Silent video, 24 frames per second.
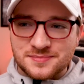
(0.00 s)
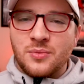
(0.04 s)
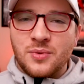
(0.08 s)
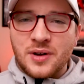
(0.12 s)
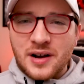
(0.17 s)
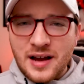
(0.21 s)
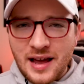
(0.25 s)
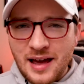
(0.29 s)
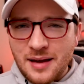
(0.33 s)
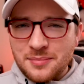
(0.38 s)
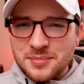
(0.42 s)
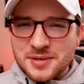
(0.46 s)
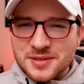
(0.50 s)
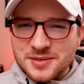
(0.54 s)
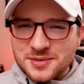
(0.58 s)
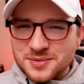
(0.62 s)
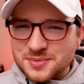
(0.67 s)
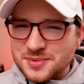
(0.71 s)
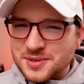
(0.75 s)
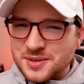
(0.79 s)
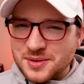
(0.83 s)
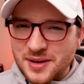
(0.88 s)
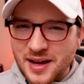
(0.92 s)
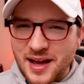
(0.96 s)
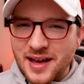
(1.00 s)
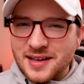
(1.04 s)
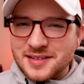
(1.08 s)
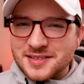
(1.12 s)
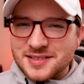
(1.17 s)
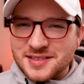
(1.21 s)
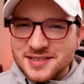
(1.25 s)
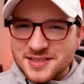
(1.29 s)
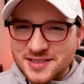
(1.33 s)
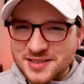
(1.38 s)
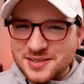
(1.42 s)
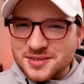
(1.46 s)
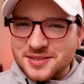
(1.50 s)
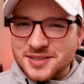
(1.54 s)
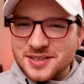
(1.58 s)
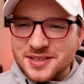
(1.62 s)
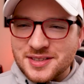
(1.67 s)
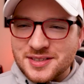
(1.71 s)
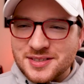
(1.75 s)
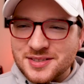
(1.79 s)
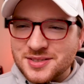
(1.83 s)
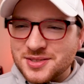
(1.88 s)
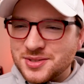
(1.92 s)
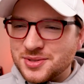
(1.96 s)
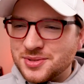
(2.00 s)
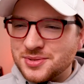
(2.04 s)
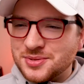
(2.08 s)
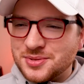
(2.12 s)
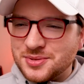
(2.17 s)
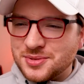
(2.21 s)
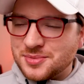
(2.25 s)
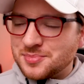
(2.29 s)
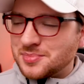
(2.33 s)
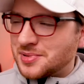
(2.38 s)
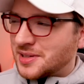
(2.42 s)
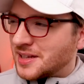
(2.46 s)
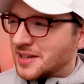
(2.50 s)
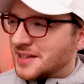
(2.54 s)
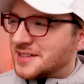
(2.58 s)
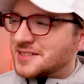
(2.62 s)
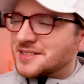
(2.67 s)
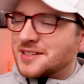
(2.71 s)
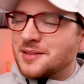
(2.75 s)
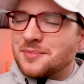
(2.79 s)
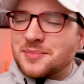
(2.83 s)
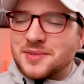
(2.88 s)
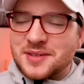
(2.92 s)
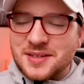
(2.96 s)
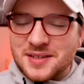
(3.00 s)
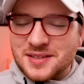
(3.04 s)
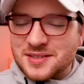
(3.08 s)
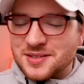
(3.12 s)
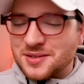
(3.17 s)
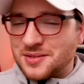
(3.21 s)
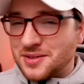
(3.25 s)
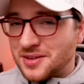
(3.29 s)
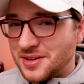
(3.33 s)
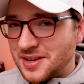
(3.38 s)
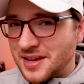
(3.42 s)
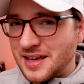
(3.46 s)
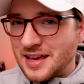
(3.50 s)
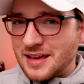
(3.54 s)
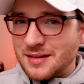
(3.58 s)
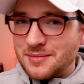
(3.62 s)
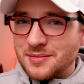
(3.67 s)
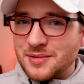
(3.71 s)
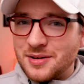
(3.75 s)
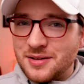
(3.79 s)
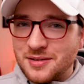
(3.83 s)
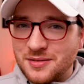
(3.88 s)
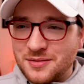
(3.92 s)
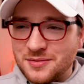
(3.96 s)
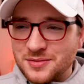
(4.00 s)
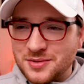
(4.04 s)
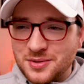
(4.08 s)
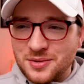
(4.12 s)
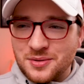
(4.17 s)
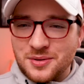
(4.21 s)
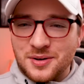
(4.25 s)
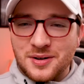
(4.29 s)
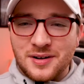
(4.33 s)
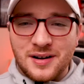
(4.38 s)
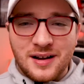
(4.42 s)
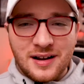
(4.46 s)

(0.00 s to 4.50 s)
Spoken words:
What happens when you ask Siri to play something to the name of your